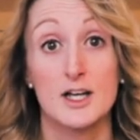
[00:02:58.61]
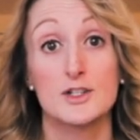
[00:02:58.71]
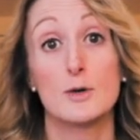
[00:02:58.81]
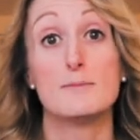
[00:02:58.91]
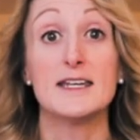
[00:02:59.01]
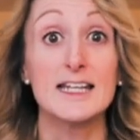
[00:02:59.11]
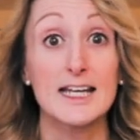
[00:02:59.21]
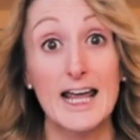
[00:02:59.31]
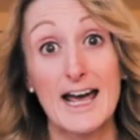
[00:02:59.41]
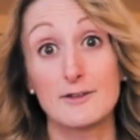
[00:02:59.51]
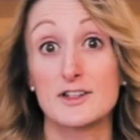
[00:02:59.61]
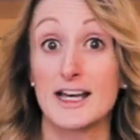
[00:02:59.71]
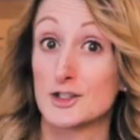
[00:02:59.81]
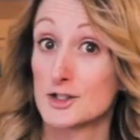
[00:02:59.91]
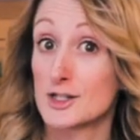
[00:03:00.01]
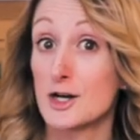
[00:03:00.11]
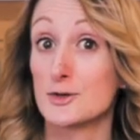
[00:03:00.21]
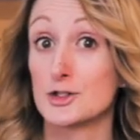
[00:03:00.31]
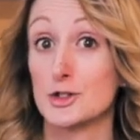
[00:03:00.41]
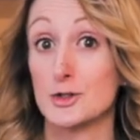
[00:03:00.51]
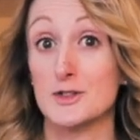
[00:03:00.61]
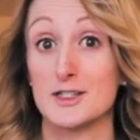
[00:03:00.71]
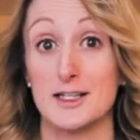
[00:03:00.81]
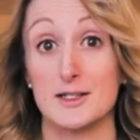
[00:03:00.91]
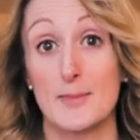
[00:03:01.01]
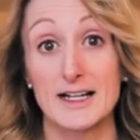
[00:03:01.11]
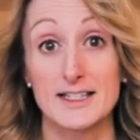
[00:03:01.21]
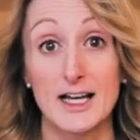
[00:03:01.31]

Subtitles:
So immediately after that slower student sits back